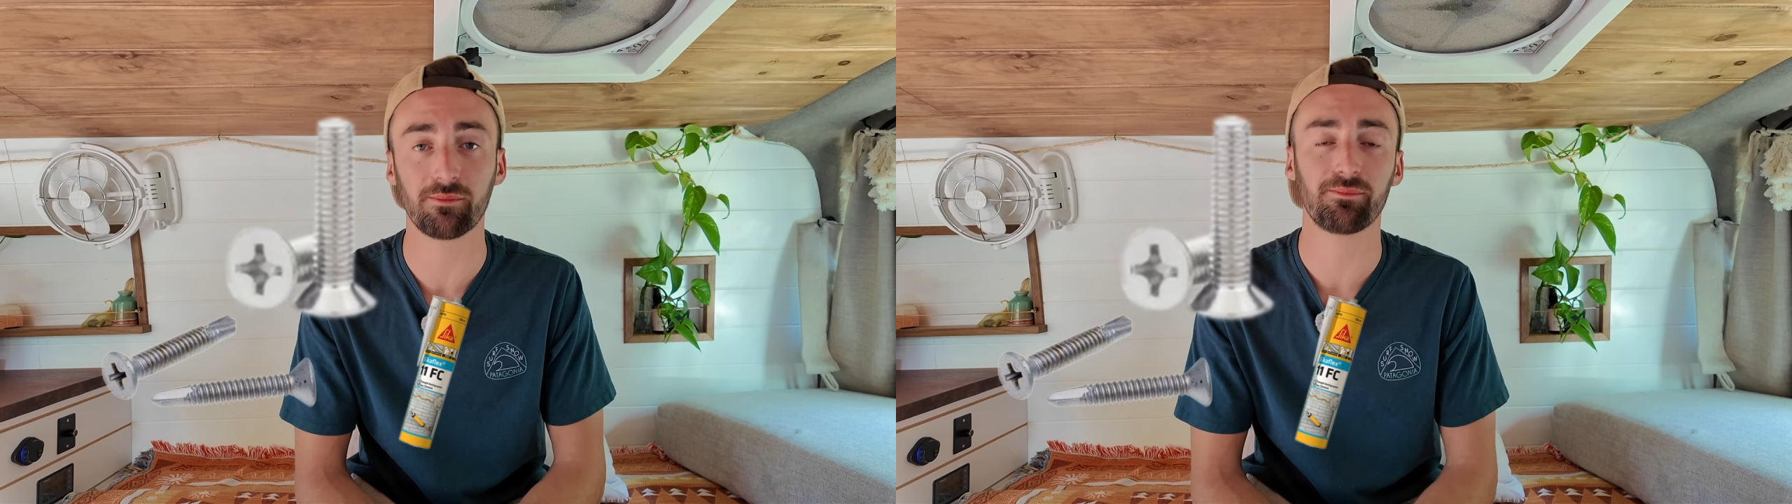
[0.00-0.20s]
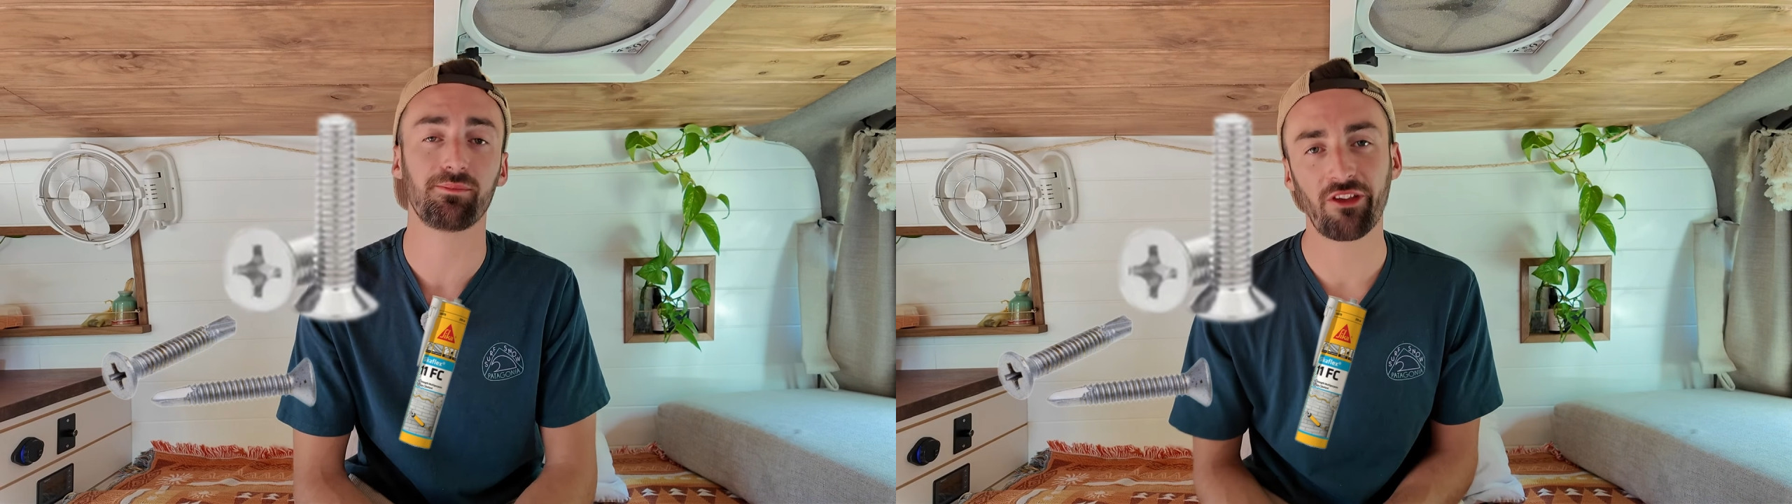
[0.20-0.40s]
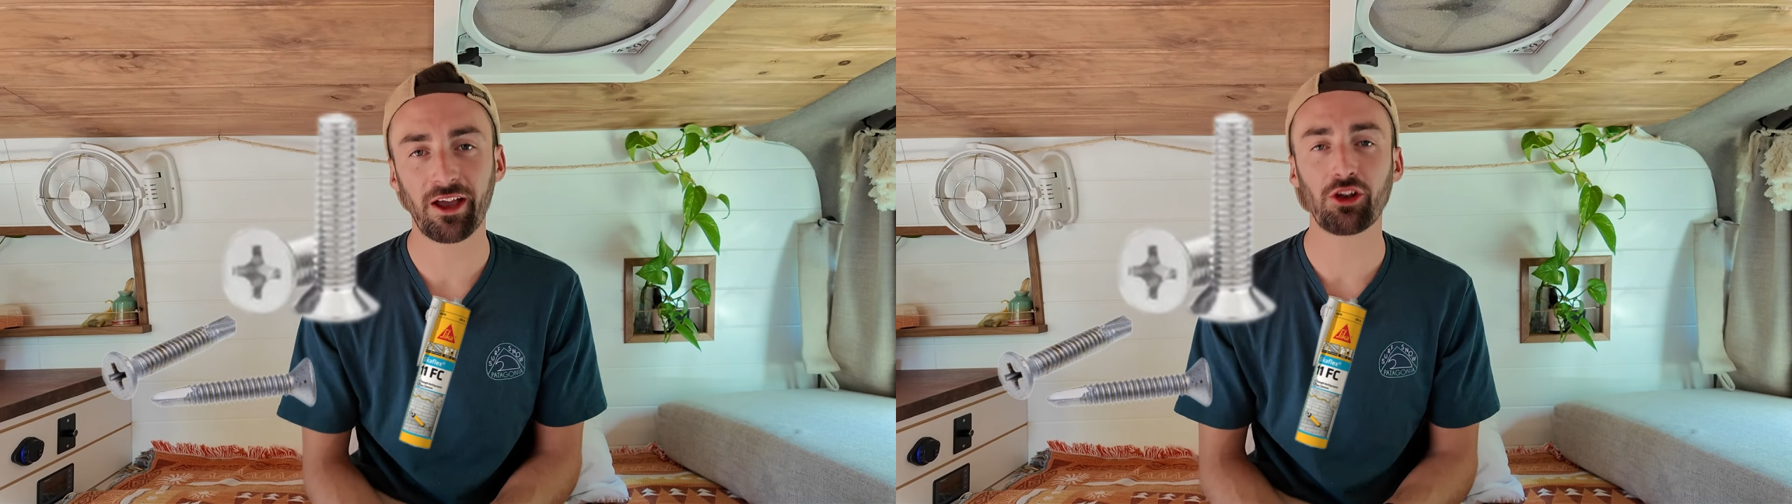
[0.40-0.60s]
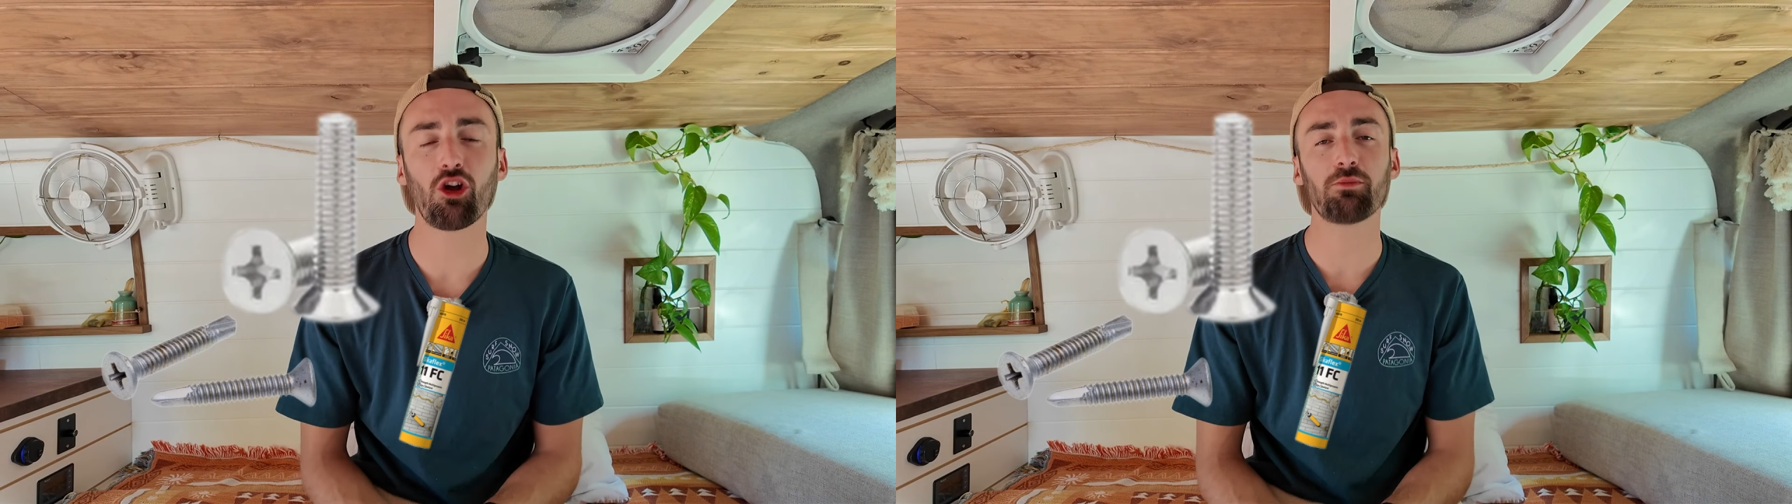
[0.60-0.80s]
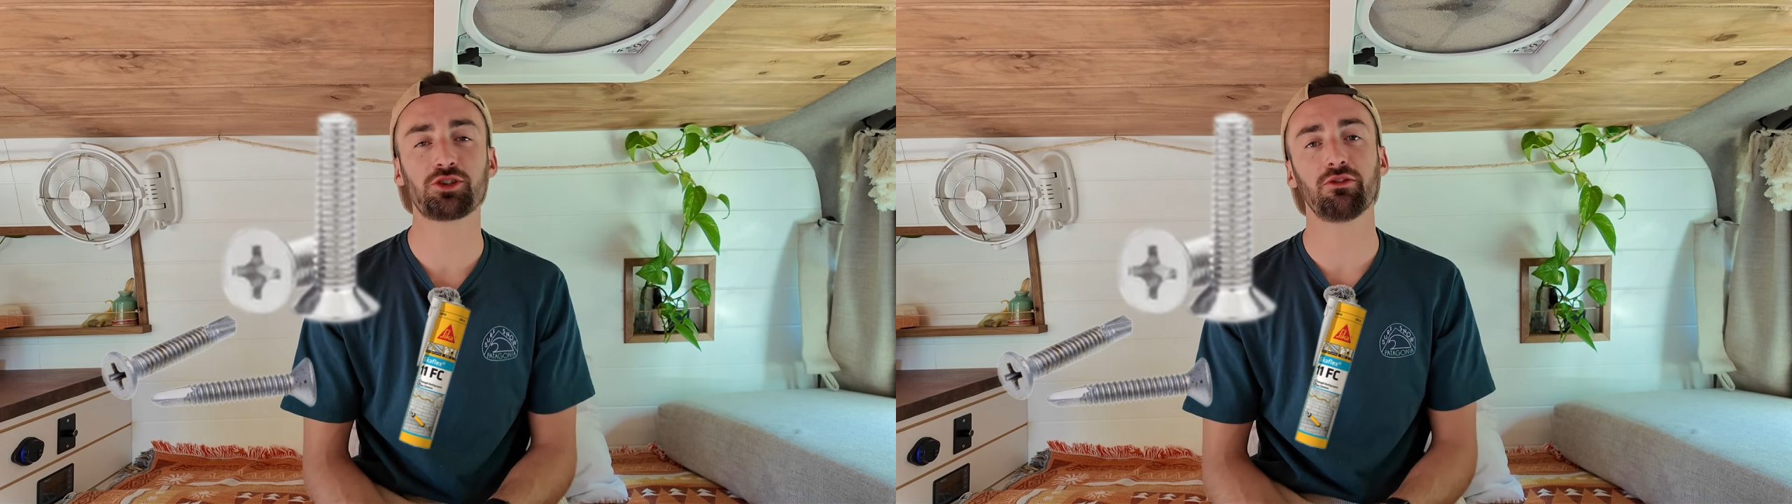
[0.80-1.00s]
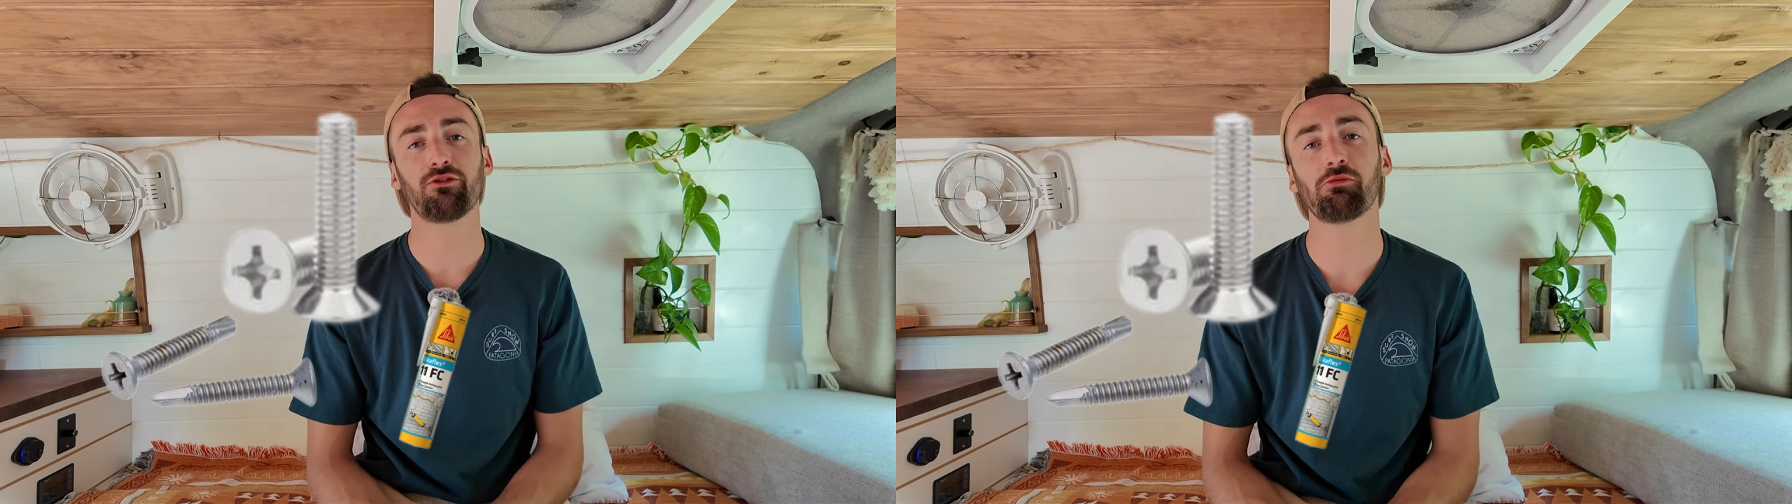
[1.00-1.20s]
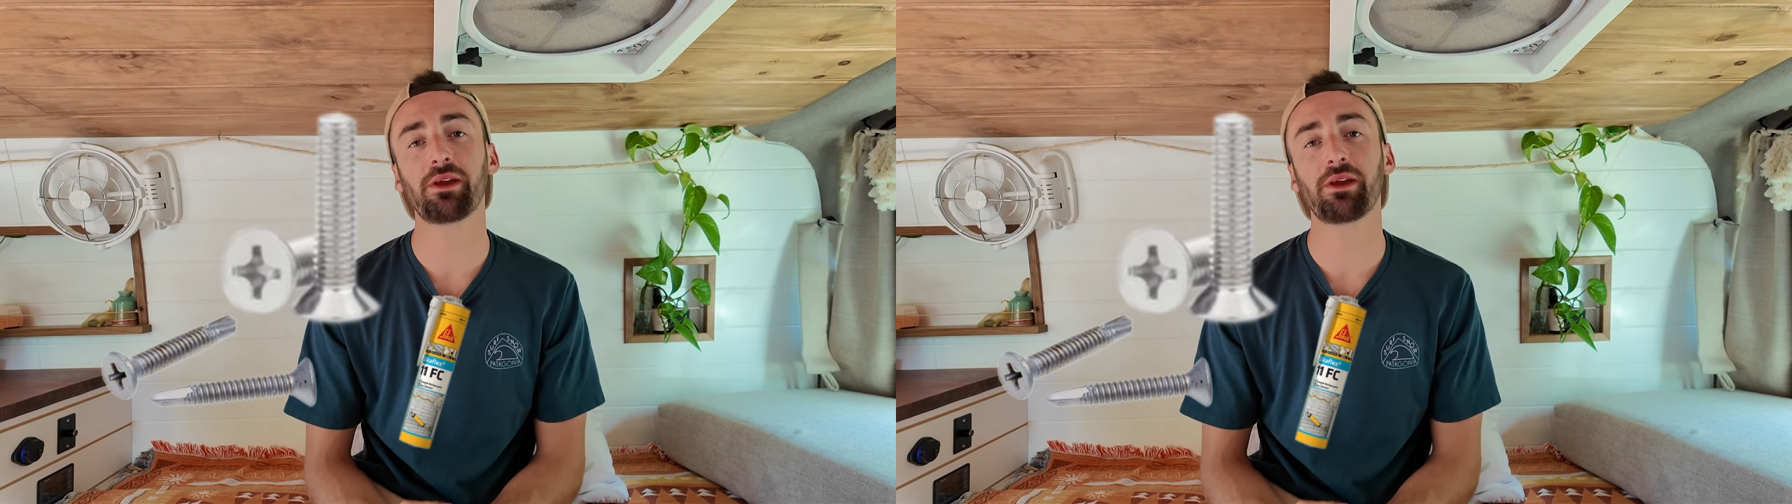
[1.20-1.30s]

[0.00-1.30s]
The second option for